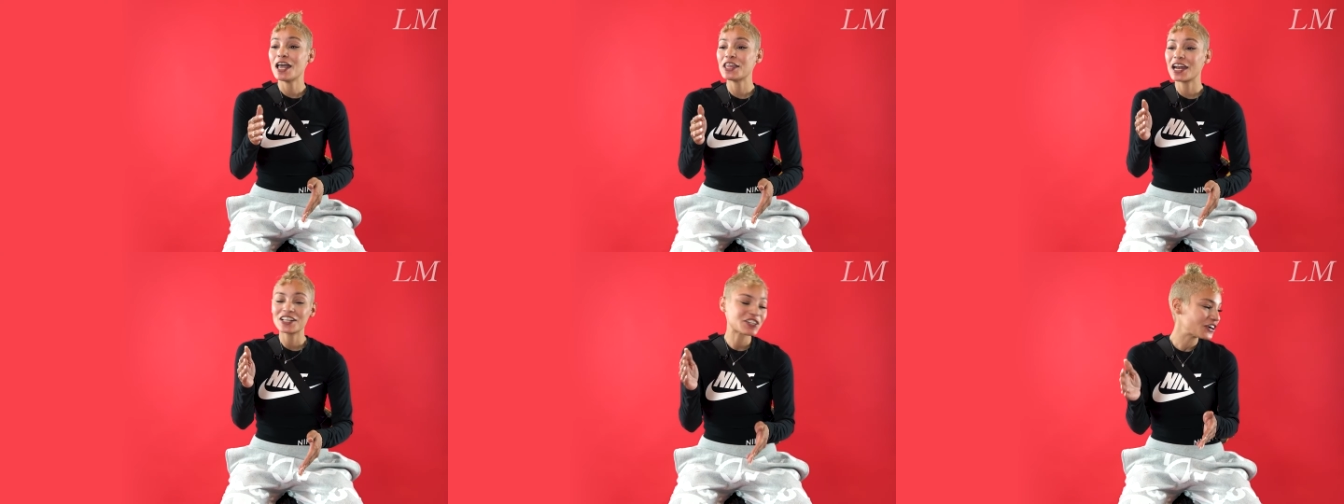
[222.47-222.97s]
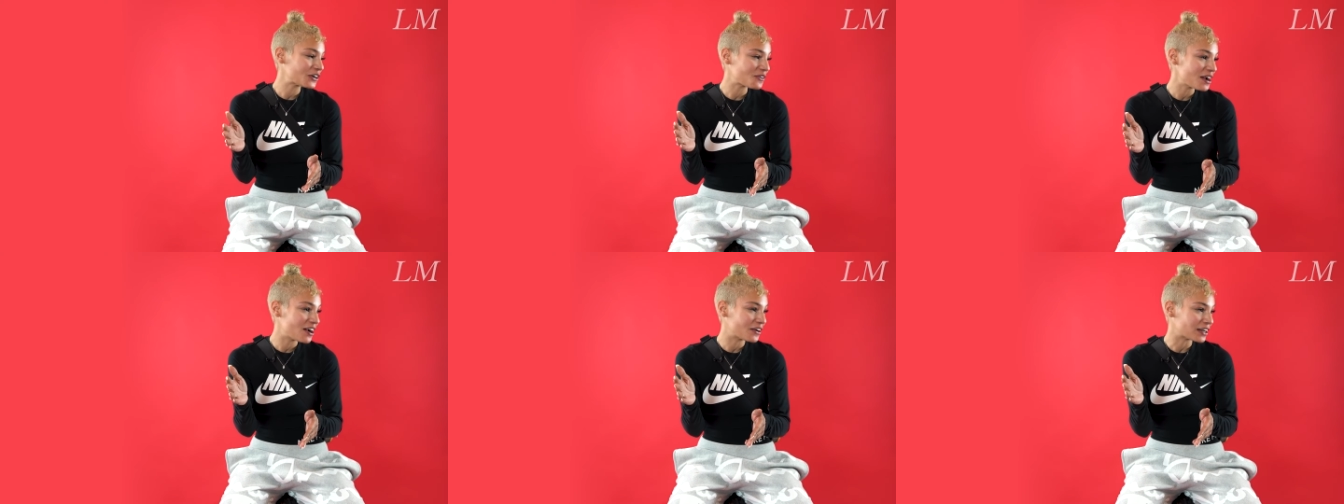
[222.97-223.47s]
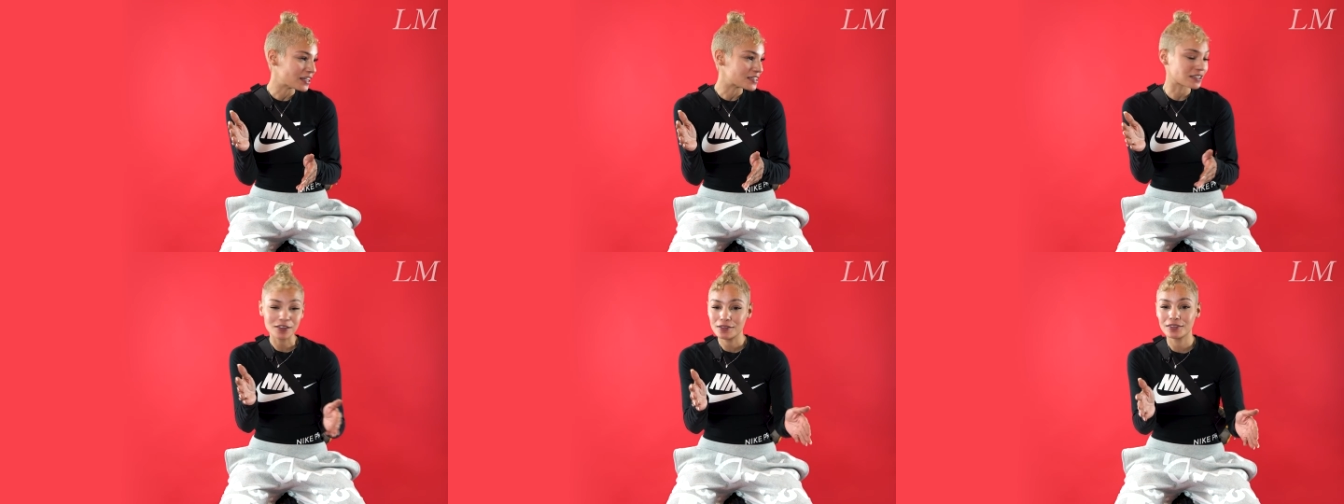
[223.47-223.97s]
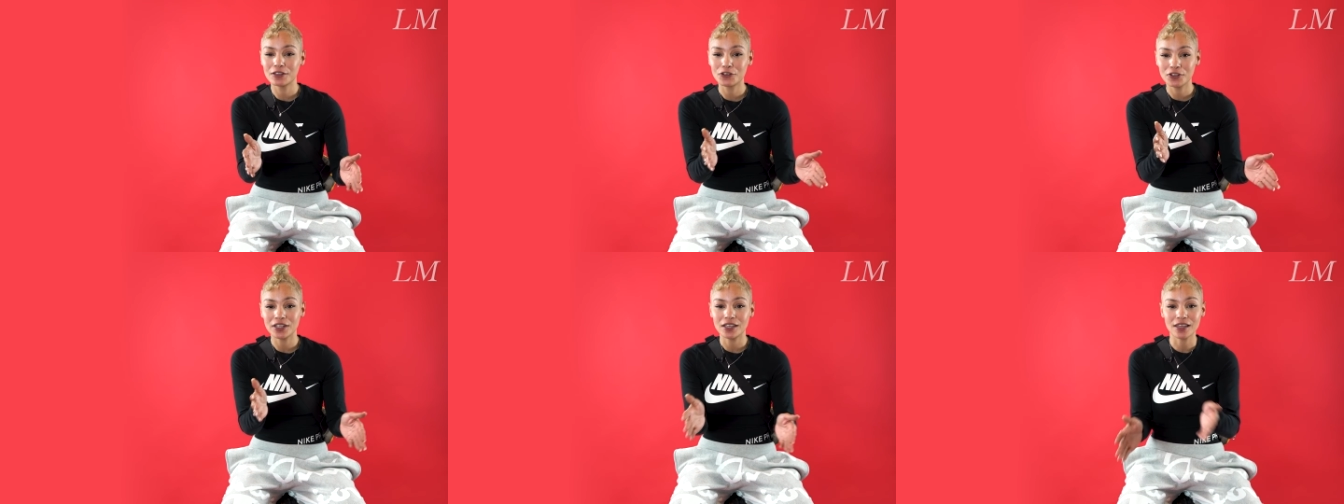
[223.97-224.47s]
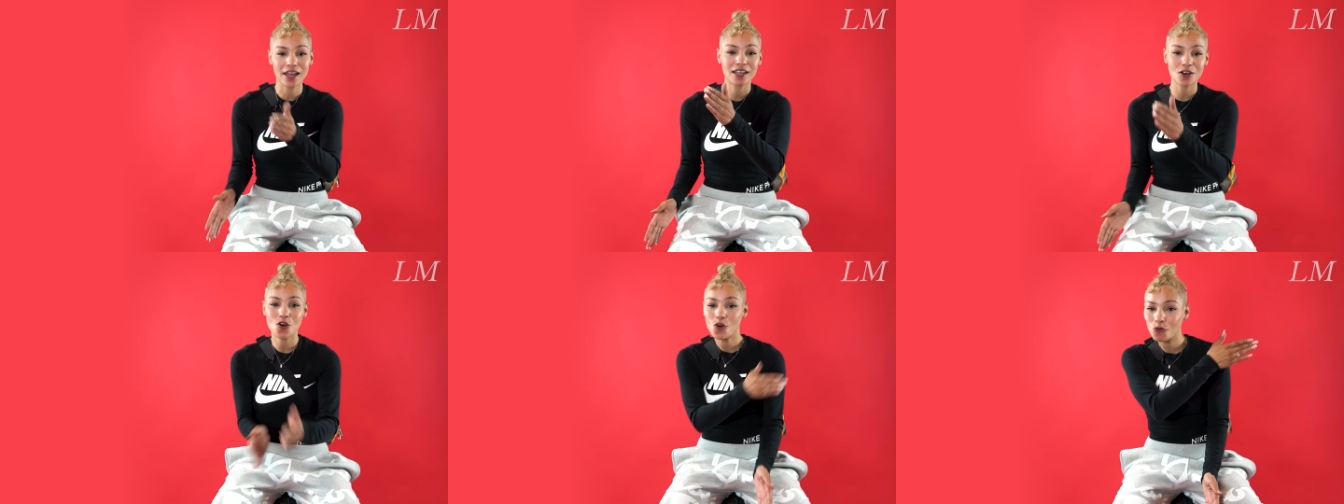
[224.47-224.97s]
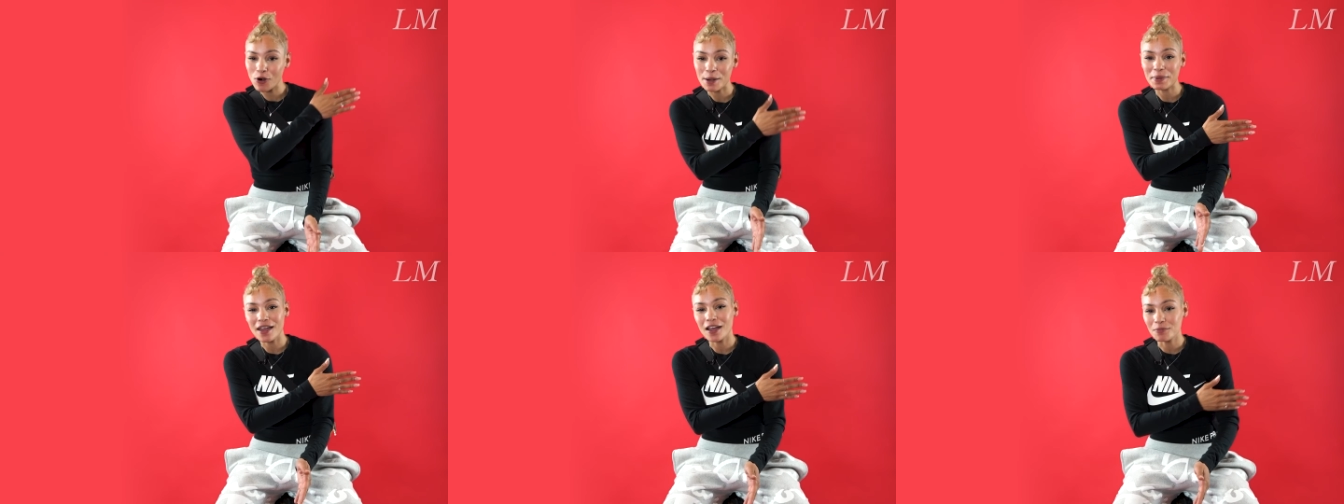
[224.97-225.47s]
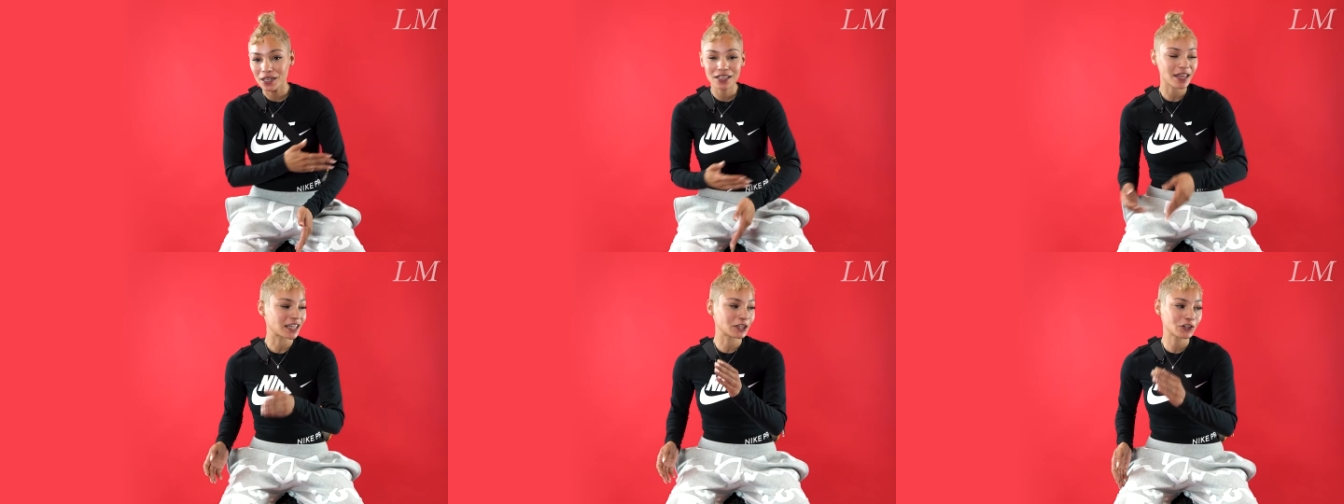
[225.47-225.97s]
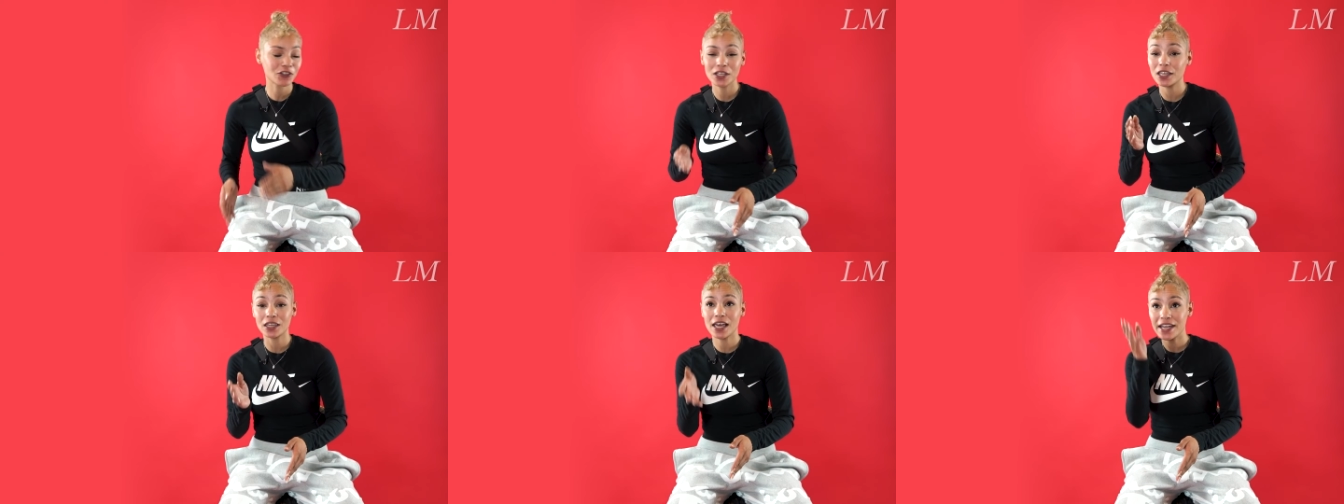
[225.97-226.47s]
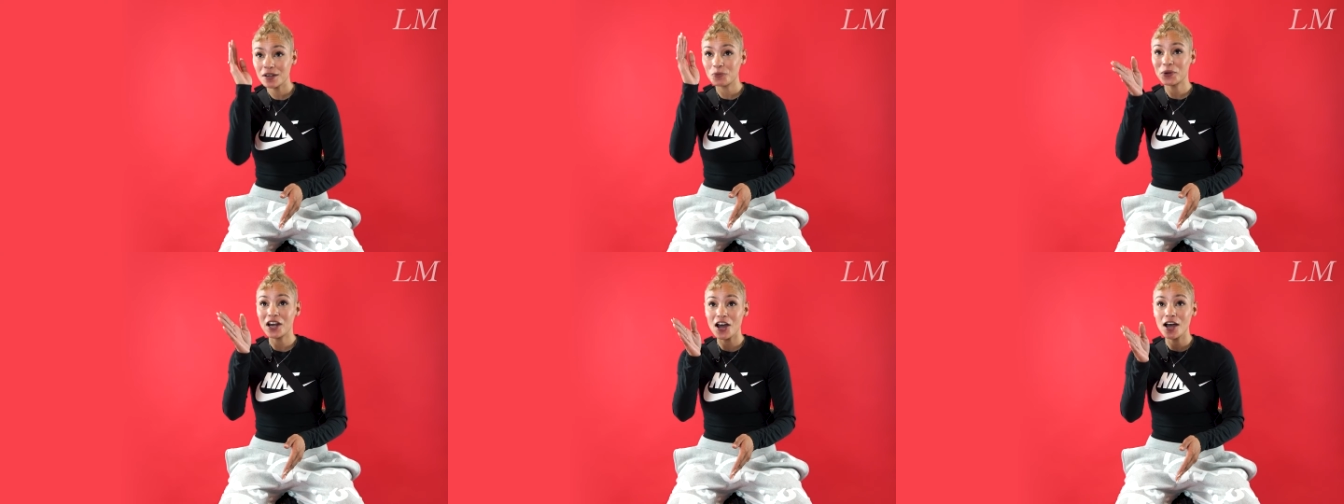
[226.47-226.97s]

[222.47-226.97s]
and then I turn around, he's literally like right behind me. Like literally the light went